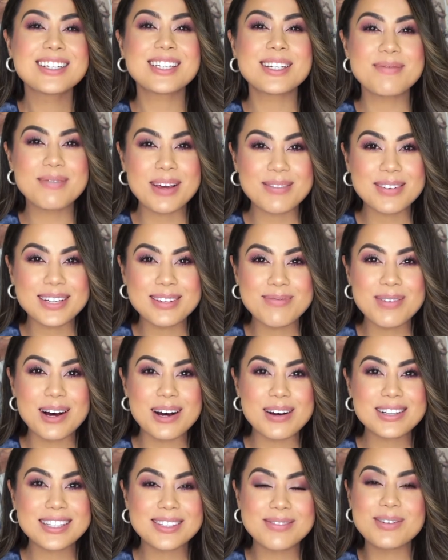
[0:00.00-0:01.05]
to maybe
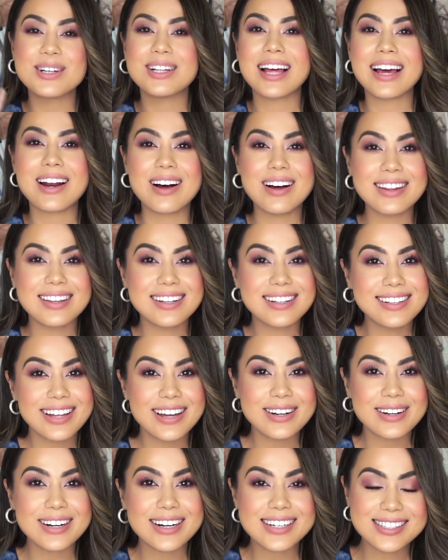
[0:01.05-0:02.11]
pull, pull out all the
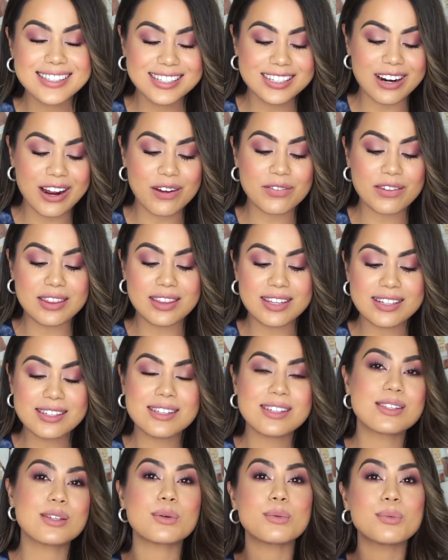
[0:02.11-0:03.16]
glitter and stuff. This
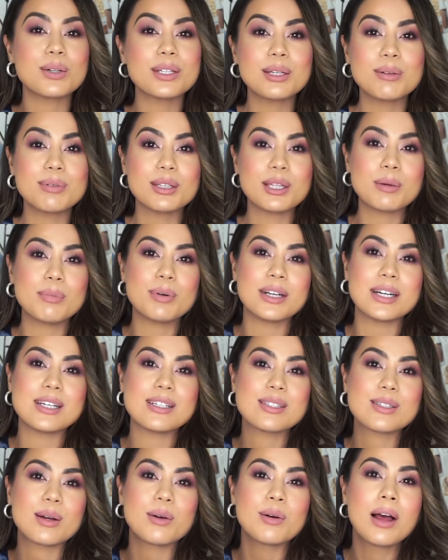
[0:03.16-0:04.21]
is really, really pretty.
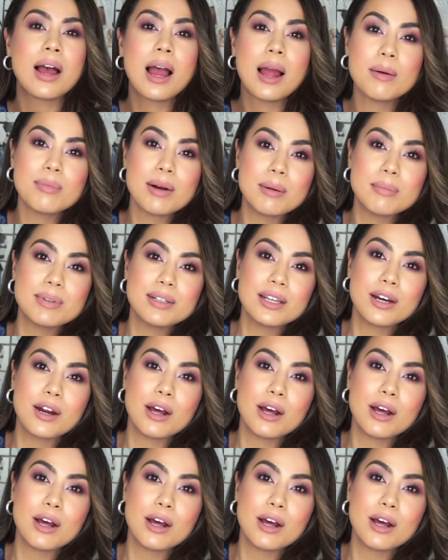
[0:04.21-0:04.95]
So I'm rambling